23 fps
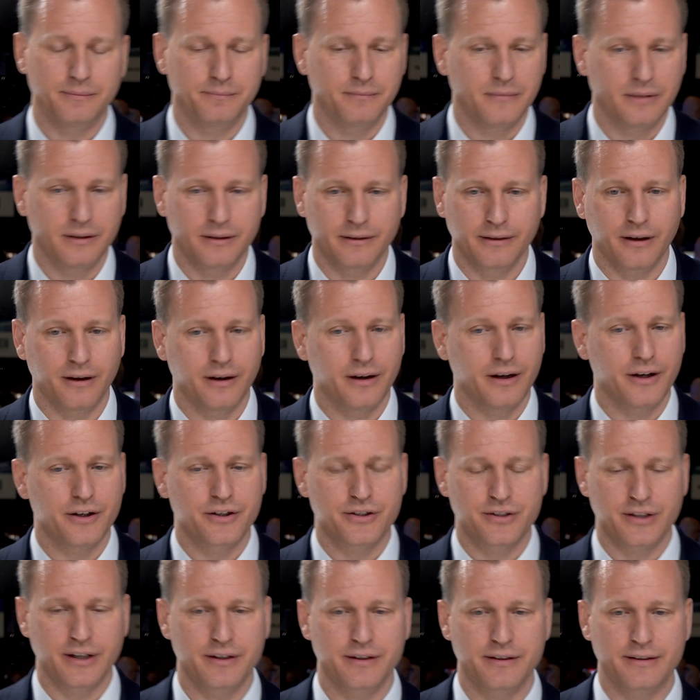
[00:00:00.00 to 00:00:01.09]
um, a
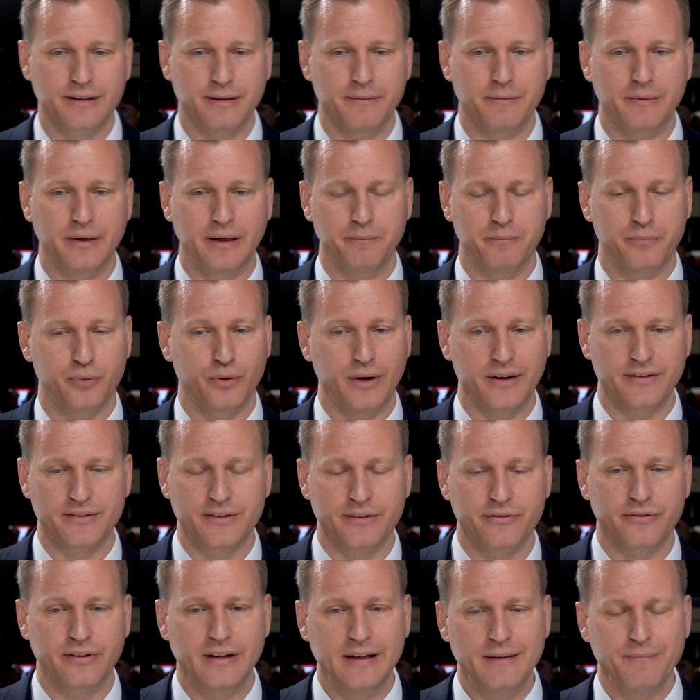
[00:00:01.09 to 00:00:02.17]
large and um,
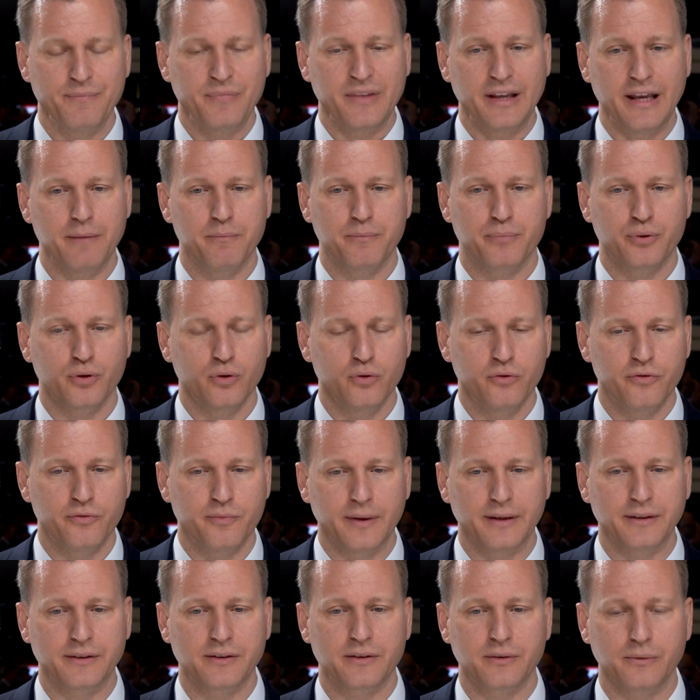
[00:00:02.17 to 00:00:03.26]
impressive
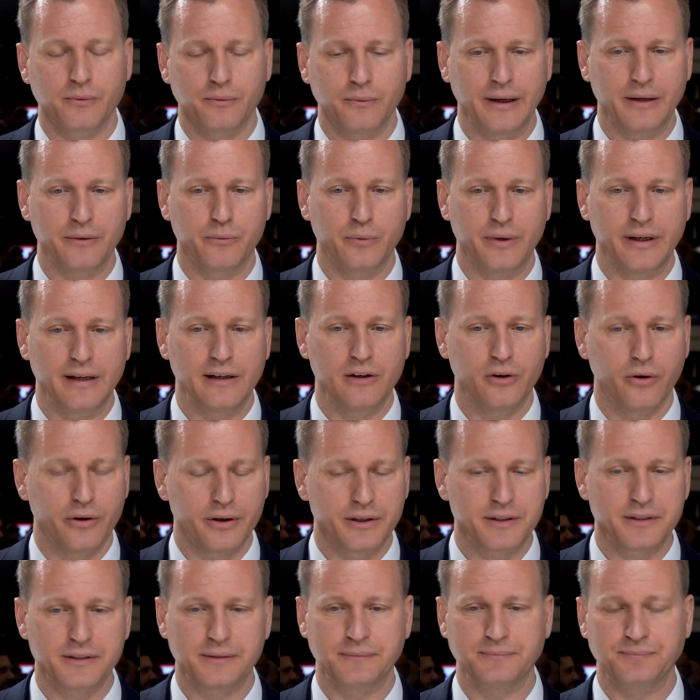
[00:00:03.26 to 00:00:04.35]
improvement when we
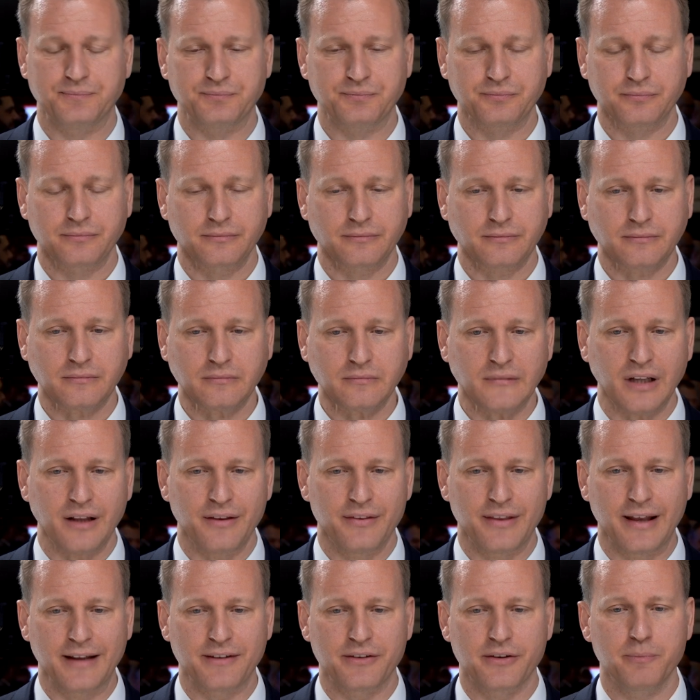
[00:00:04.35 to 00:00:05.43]
learned
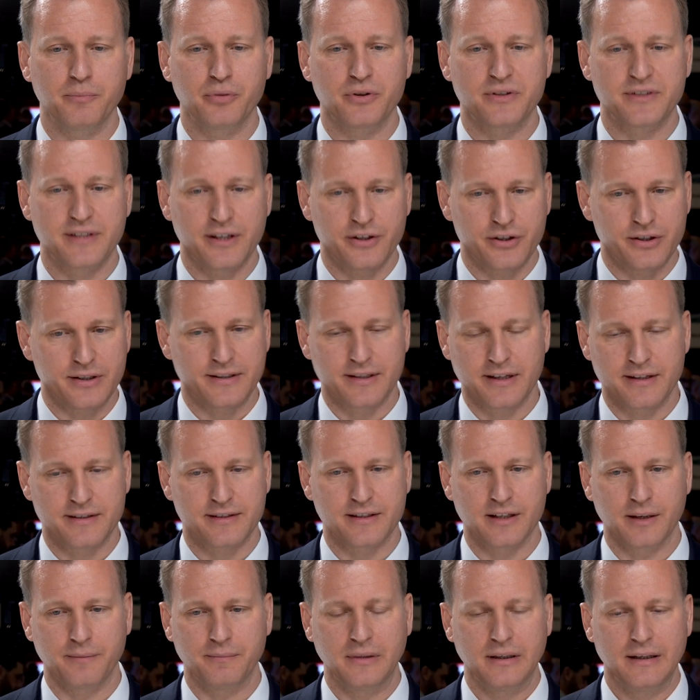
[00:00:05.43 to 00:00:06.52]
that the precision
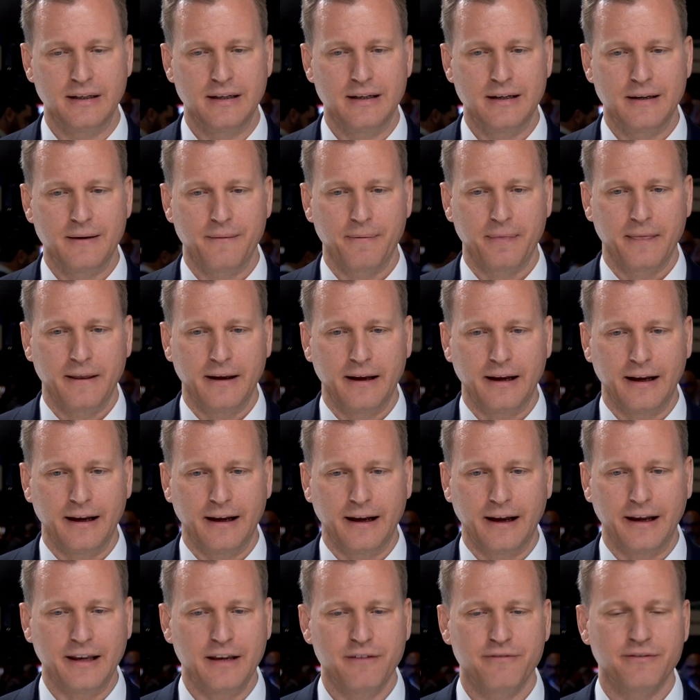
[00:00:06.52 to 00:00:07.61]
system,
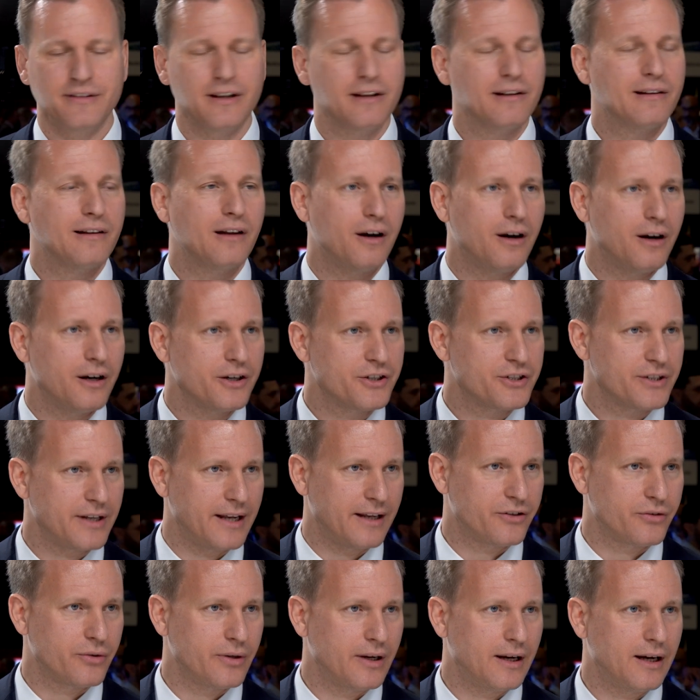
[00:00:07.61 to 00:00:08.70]
even in large
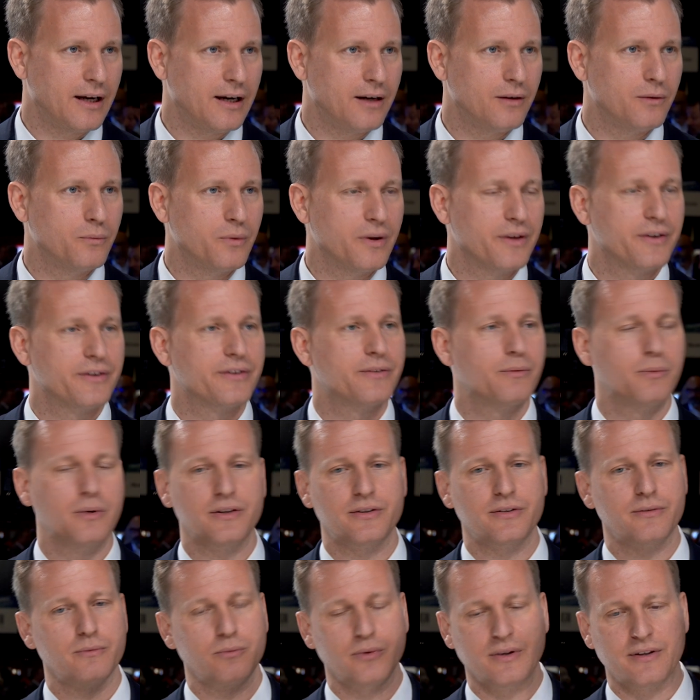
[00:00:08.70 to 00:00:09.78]
atria with,
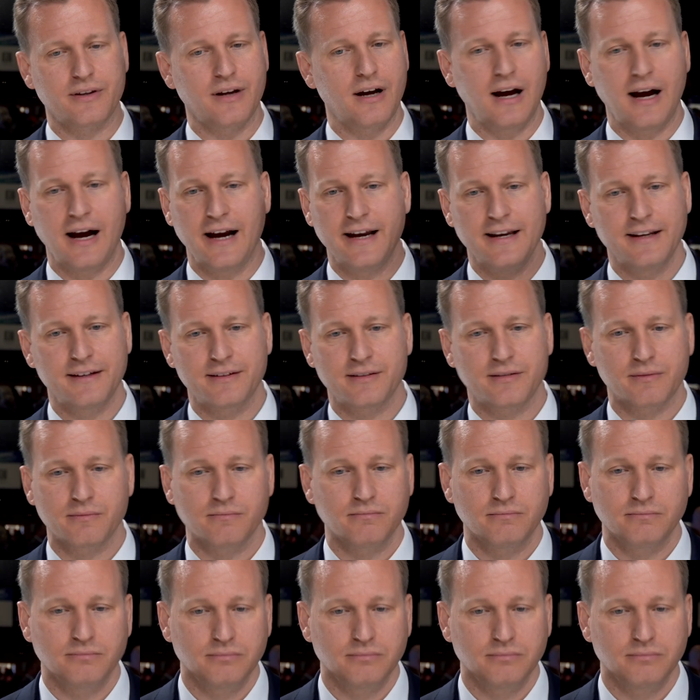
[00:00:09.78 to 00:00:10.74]
with, with a height